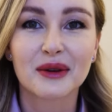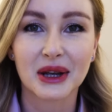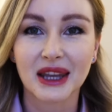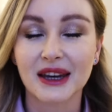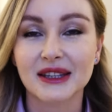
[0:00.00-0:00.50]

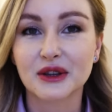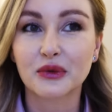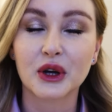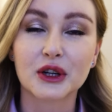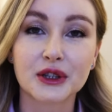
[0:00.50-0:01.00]
But guys,
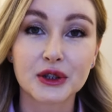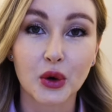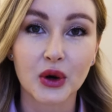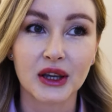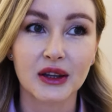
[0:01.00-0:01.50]
if you are
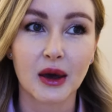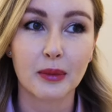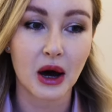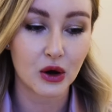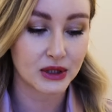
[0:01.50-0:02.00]
talking
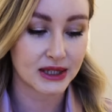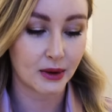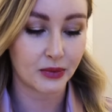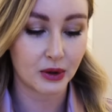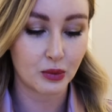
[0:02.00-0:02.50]
about
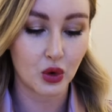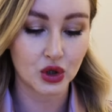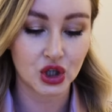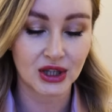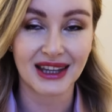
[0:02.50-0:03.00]
something more
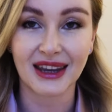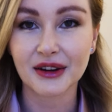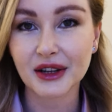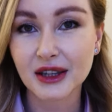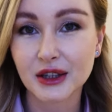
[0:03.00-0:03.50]

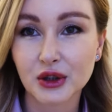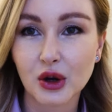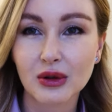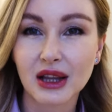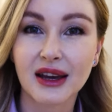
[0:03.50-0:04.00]
generic, you
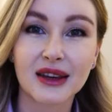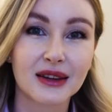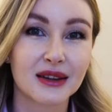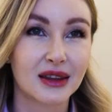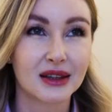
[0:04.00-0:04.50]
know,
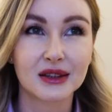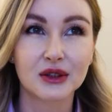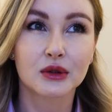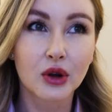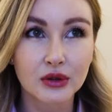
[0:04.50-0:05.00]
like that
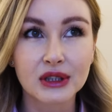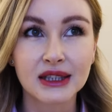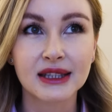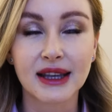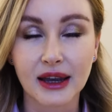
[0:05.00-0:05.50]
you don't
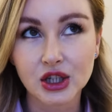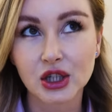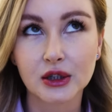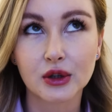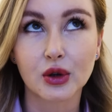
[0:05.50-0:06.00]
need
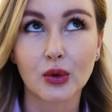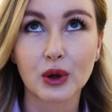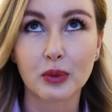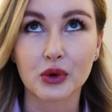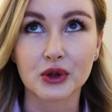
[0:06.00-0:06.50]
actually to know
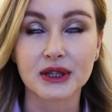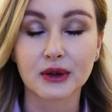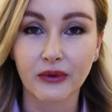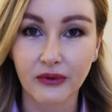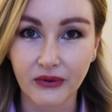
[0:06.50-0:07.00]
the
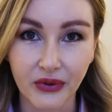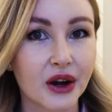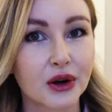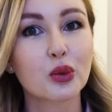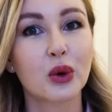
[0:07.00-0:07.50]
person
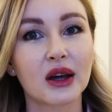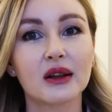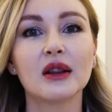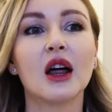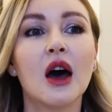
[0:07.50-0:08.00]
very
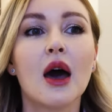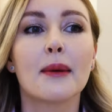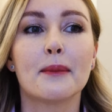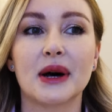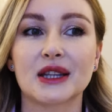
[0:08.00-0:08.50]
well,
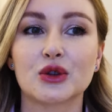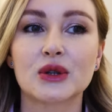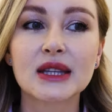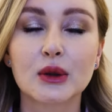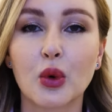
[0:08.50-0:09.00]
but you
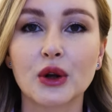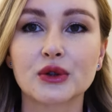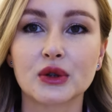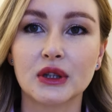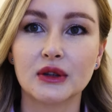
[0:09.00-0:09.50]
still
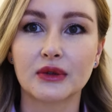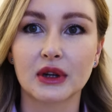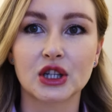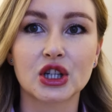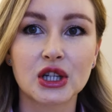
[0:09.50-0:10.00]
want to give
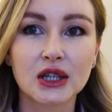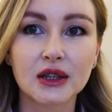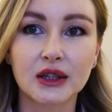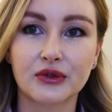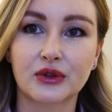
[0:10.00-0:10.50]
a
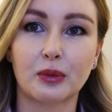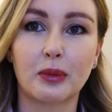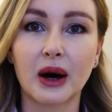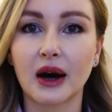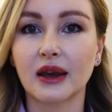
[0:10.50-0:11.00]
chic
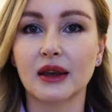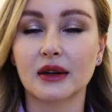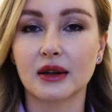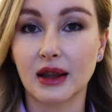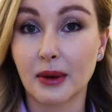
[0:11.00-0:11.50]
gift by
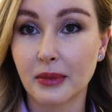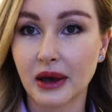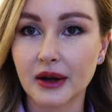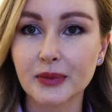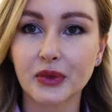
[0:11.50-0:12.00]
La
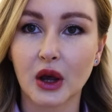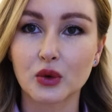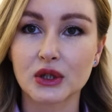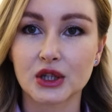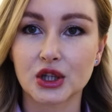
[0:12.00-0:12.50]
Mer, I
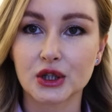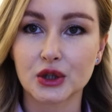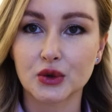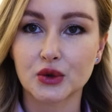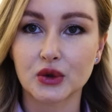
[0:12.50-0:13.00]
would
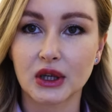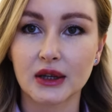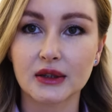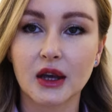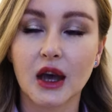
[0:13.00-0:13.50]
suggest you to
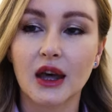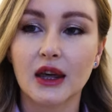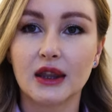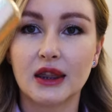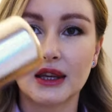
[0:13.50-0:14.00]
get
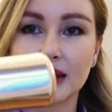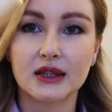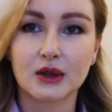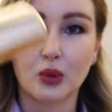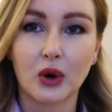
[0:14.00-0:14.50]

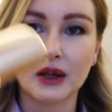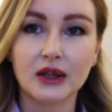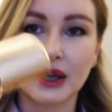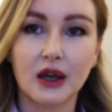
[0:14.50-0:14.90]
this one